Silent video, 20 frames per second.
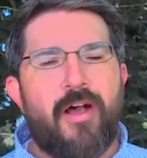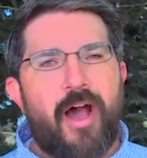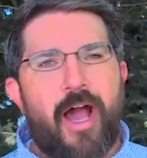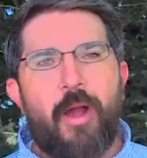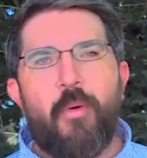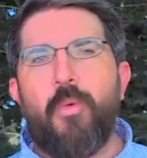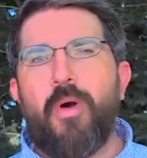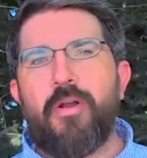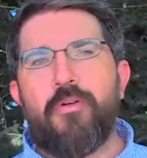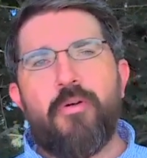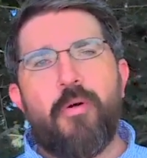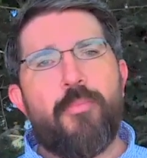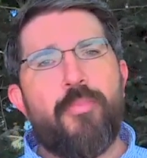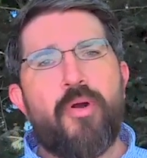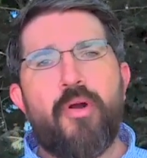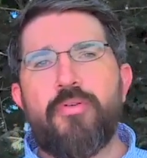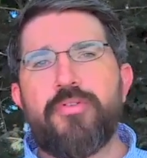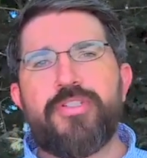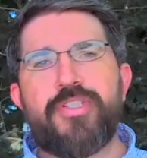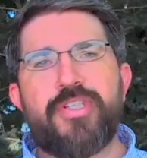I want to
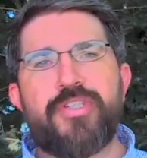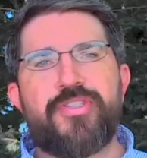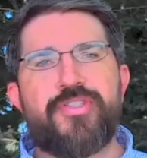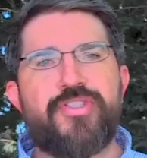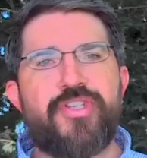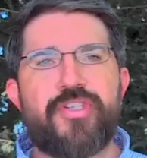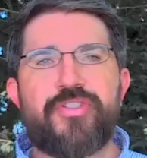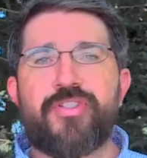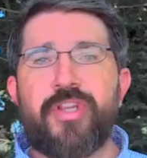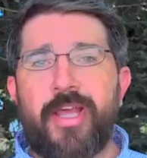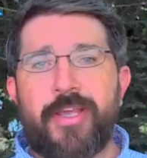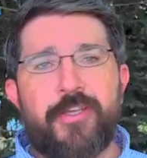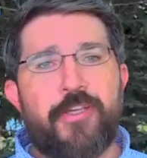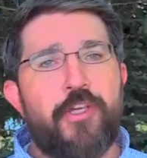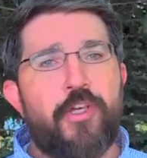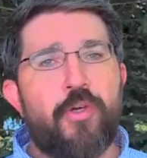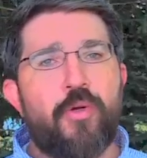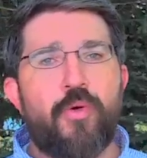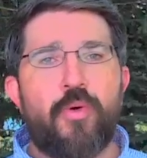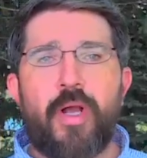approach this just like
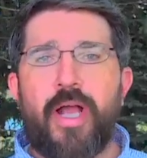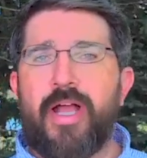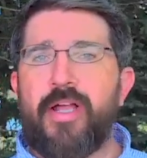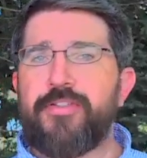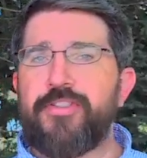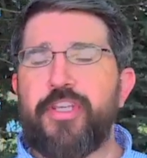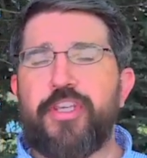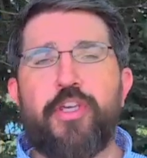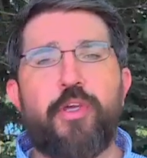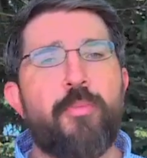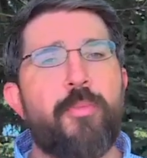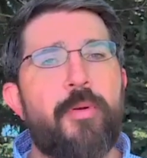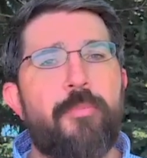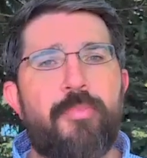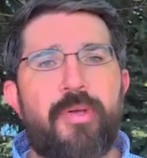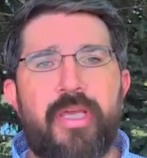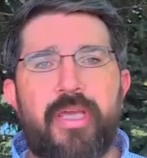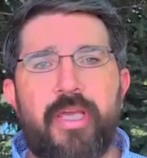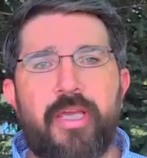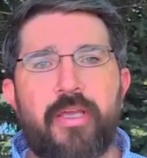you as a human
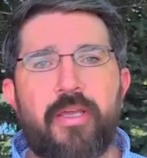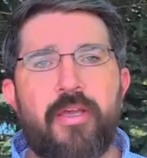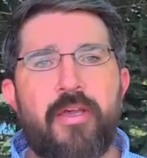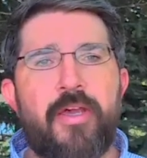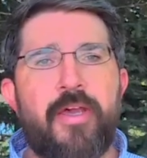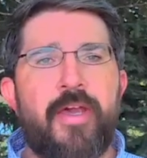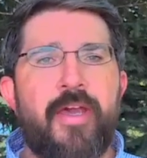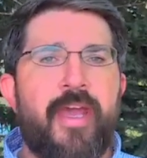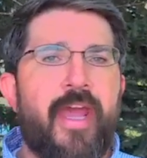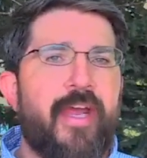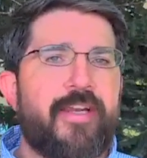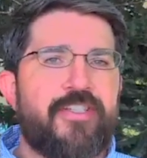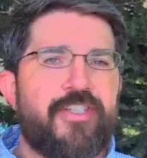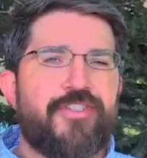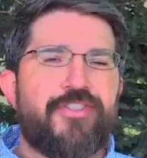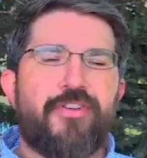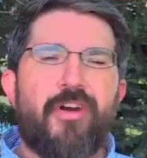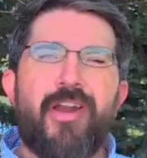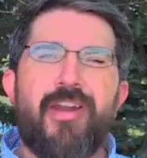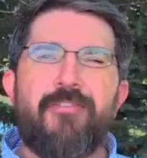being and to
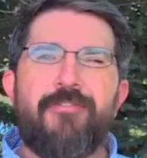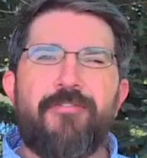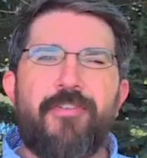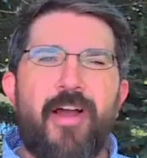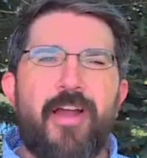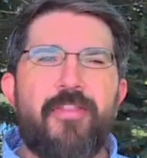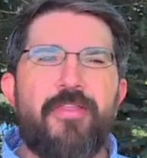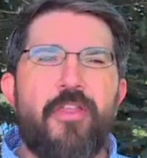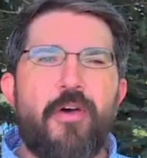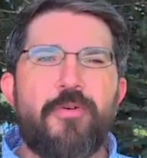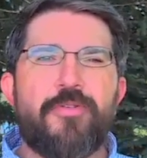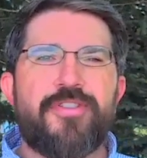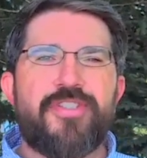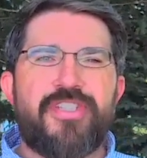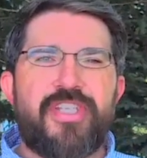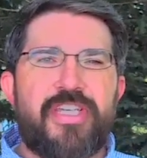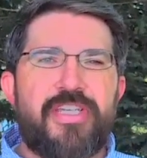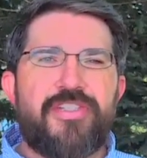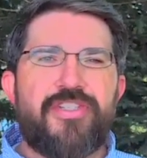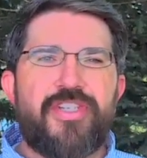try to find those
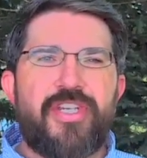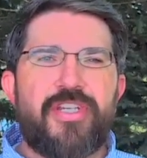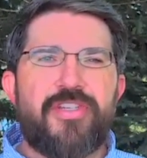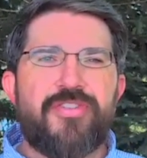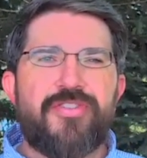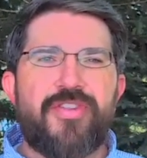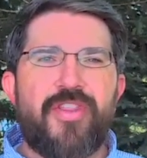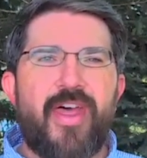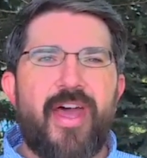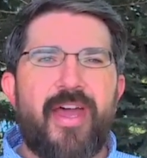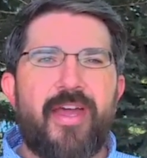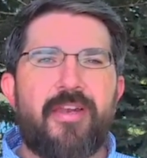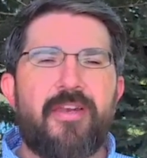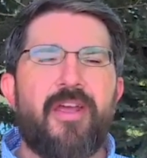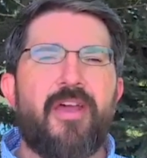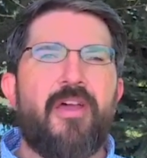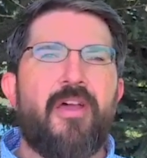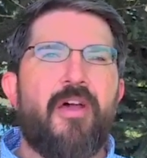teachings that